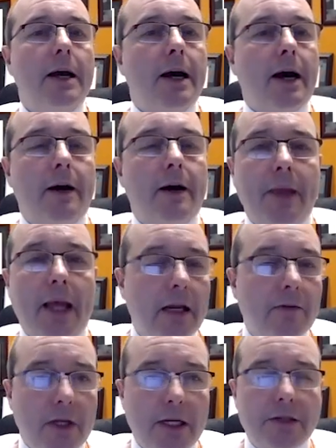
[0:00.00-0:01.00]

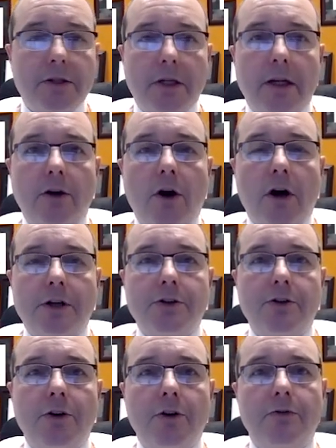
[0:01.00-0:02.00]
Any of these can
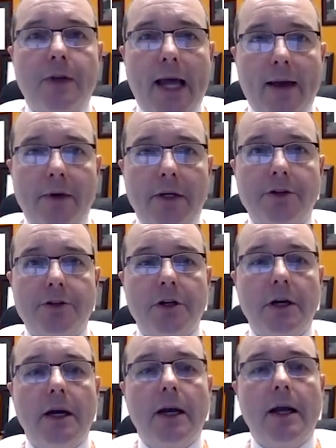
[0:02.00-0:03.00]
cause nerve
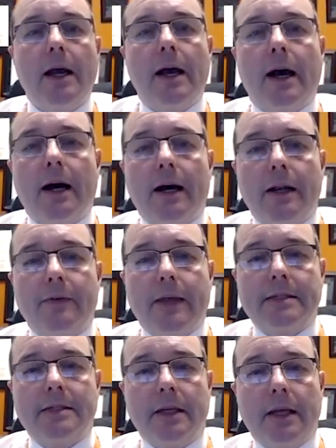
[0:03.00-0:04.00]
damage. And if
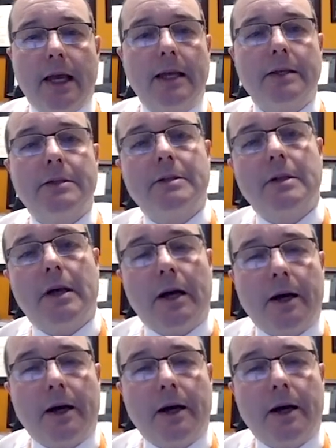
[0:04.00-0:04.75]
that's the case,